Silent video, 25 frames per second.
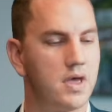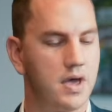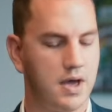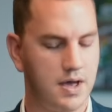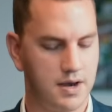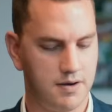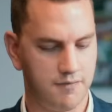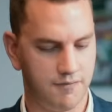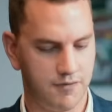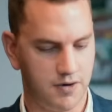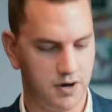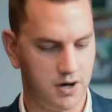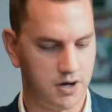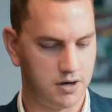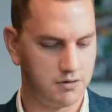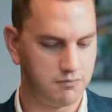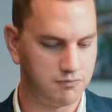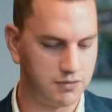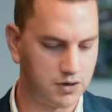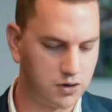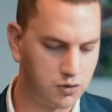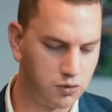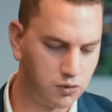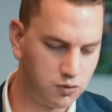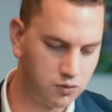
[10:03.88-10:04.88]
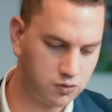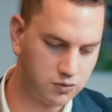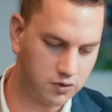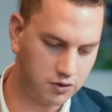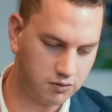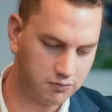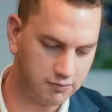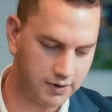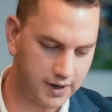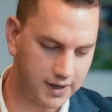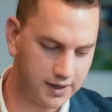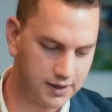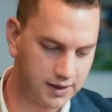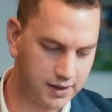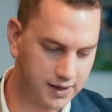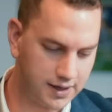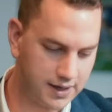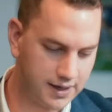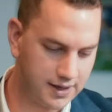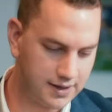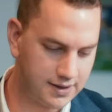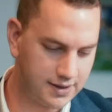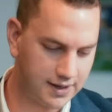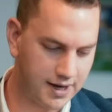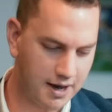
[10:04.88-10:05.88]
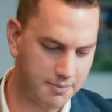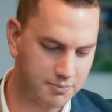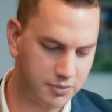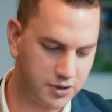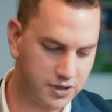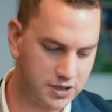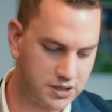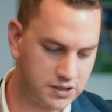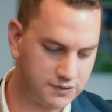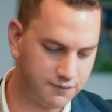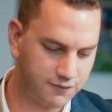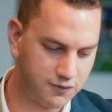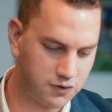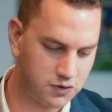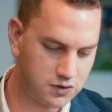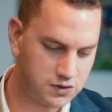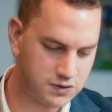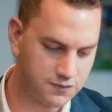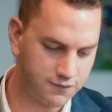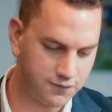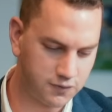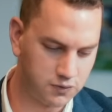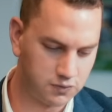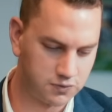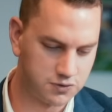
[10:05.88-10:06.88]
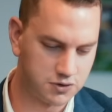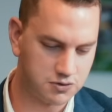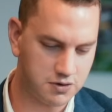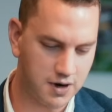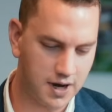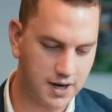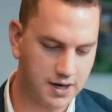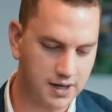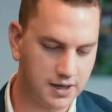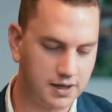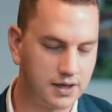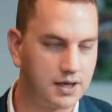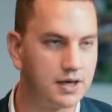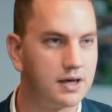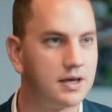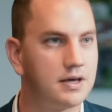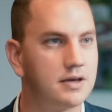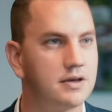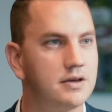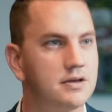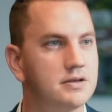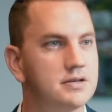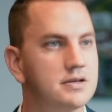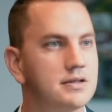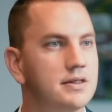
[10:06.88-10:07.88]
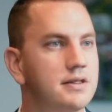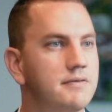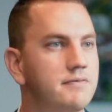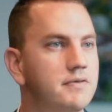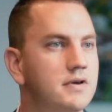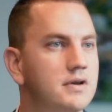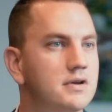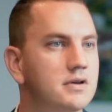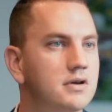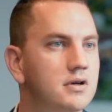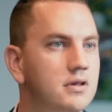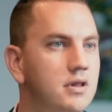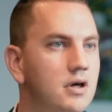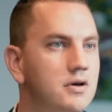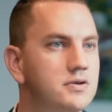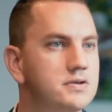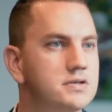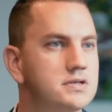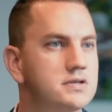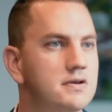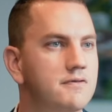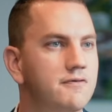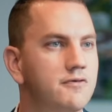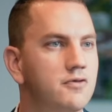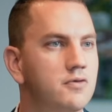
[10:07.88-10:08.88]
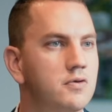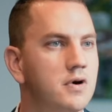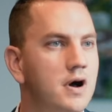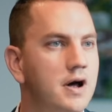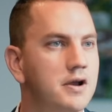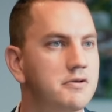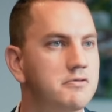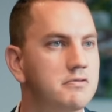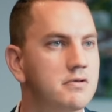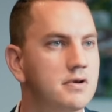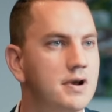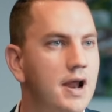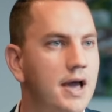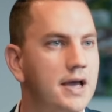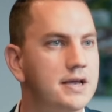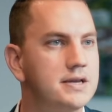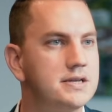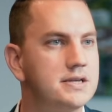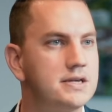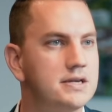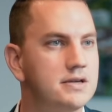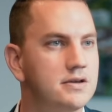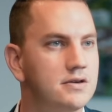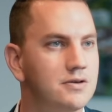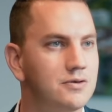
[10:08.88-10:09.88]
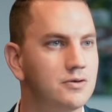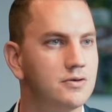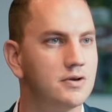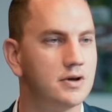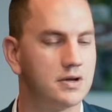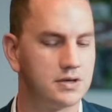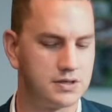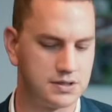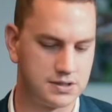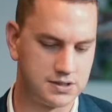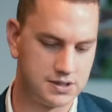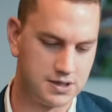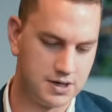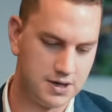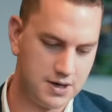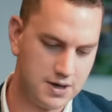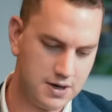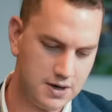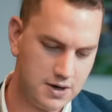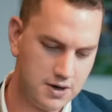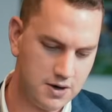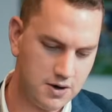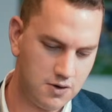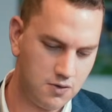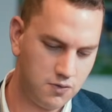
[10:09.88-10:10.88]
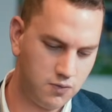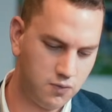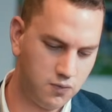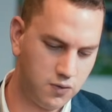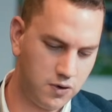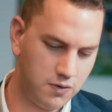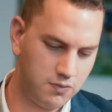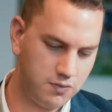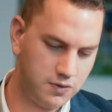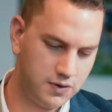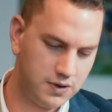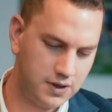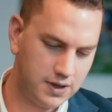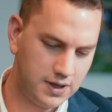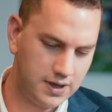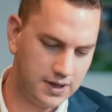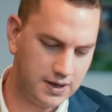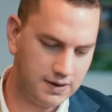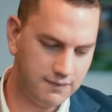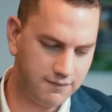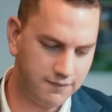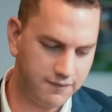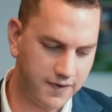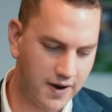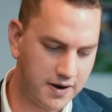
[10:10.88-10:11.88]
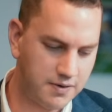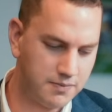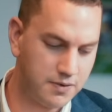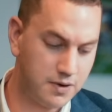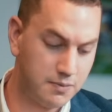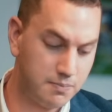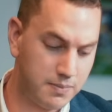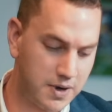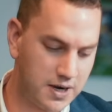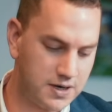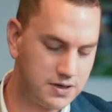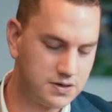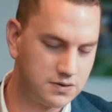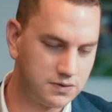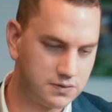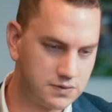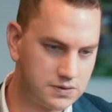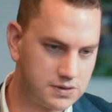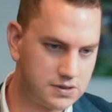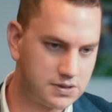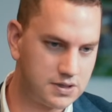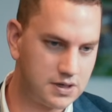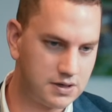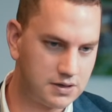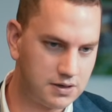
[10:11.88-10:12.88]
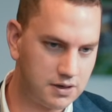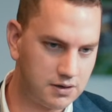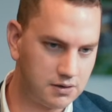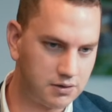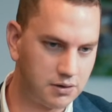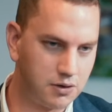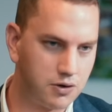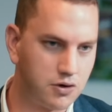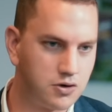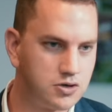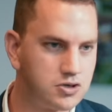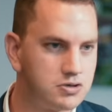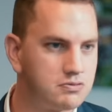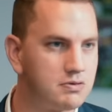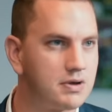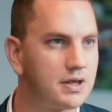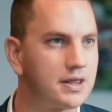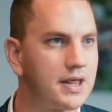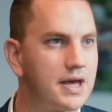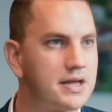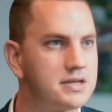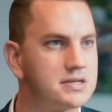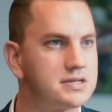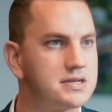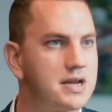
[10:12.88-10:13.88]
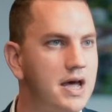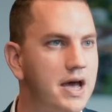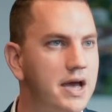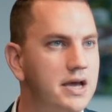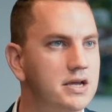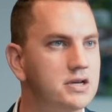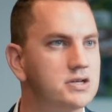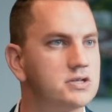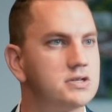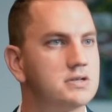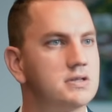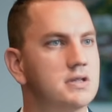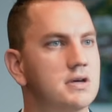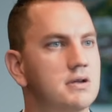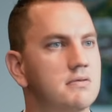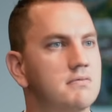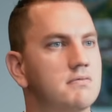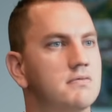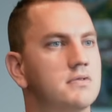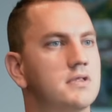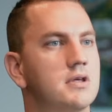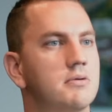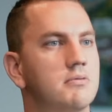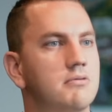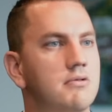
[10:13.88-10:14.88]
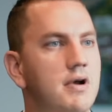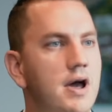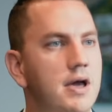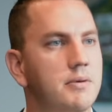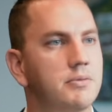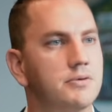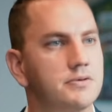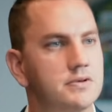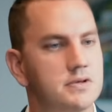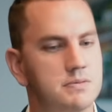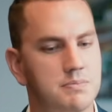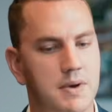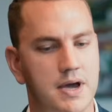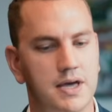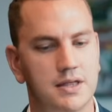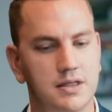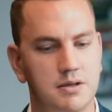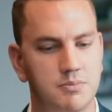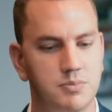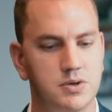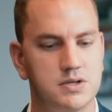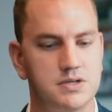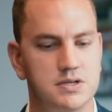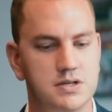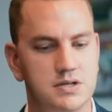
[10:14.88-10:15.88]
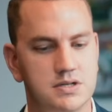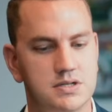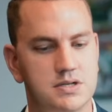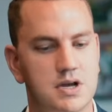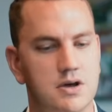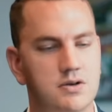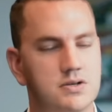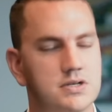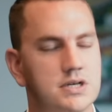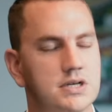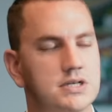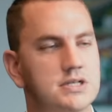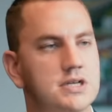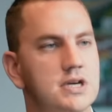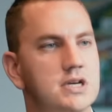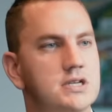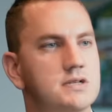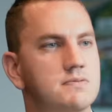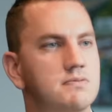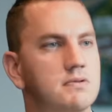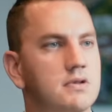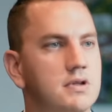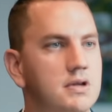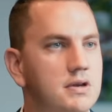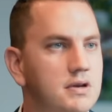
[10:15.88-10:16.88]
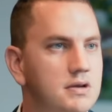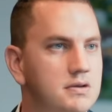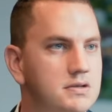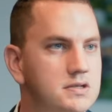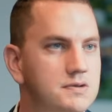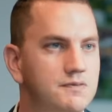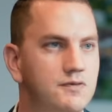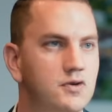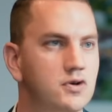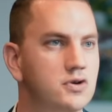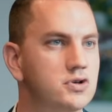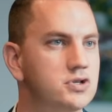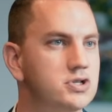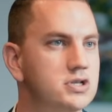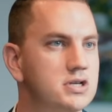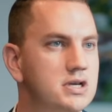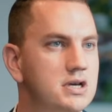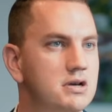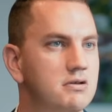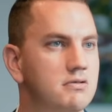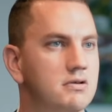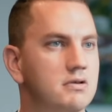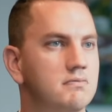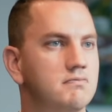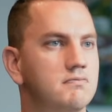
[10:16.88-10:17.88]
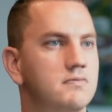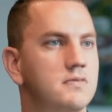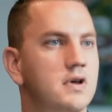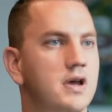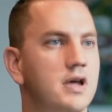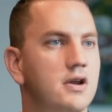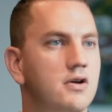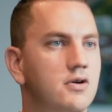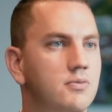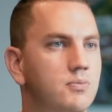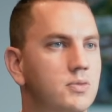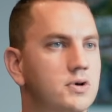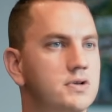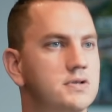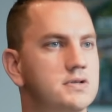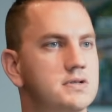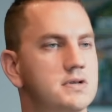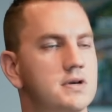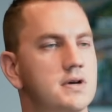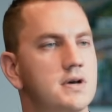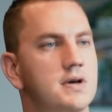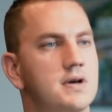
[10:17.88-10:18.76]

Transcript: And if I recall correctly, in the company's first full trading year, you delivered close to 480 units. What were the fundamentals that you learnt during that stage that were able to make the business so successful in its first year and onwards?